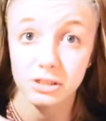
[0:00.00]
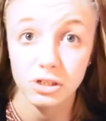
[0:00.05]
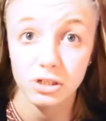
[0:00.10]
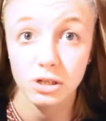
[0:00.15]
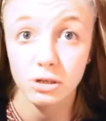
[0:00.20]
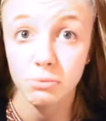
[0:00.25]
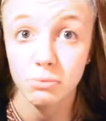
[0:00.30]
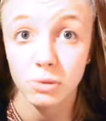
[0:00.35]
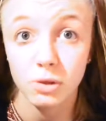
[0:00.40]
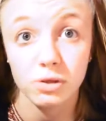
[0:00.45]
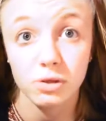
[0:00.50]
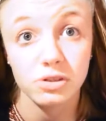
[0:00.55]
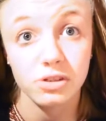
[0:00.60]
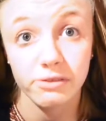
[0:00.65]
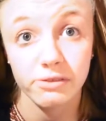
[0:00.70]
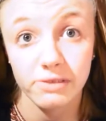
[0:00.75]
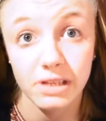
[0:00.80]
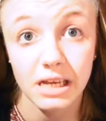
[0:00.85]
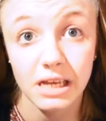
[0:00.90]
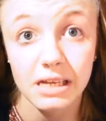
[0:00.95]
too much
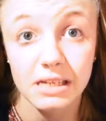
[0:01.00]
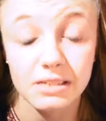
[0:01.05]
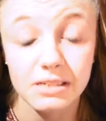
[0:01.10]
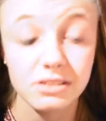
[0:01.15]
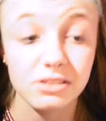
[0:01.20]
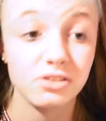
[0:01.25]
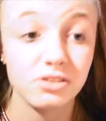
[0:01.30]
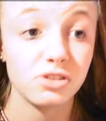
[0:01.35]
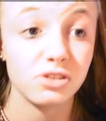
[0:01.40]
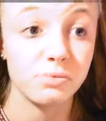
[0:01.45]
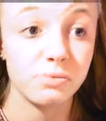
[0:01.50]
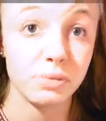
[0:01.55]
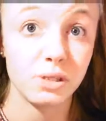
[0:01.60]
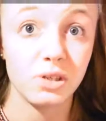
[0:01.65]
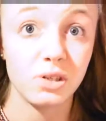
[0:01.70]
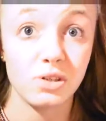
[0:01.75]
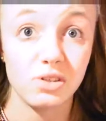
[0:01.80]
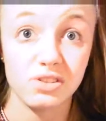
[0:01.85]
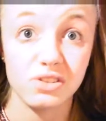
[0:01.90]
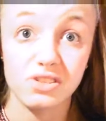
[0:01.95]
of this just
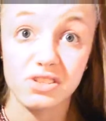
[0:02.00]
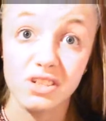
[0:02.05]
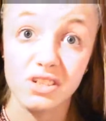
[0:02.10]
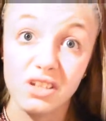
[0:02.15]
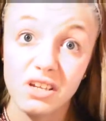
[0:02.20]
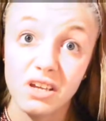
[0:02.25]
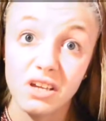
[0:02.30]
because